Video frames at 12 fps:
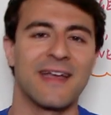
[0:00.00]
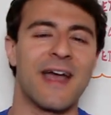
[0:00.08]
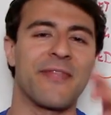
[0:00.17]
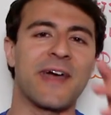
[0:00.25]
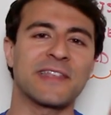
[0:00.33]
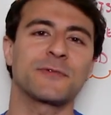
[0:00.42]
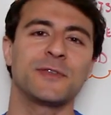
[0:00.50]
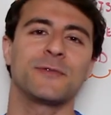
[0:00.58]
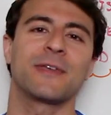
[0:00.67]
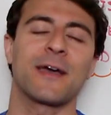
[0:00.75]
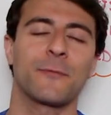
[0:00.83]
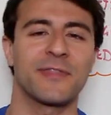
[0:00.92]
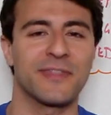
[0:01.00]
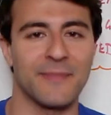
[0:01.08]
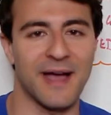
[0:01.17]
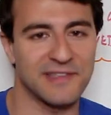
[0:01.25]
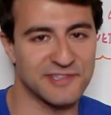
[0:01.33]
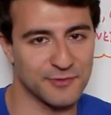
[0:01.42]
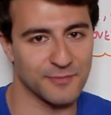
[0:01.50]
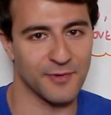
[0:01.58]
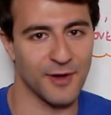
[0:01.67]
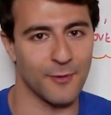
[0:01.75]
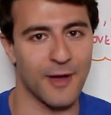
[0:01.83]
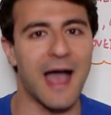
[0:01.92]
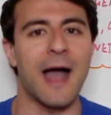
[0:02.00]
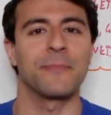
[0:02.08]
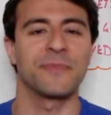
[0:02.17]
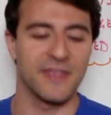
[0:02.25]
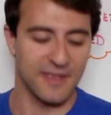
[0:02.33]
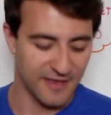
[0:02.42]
and that's what you get with the MySwimPro app.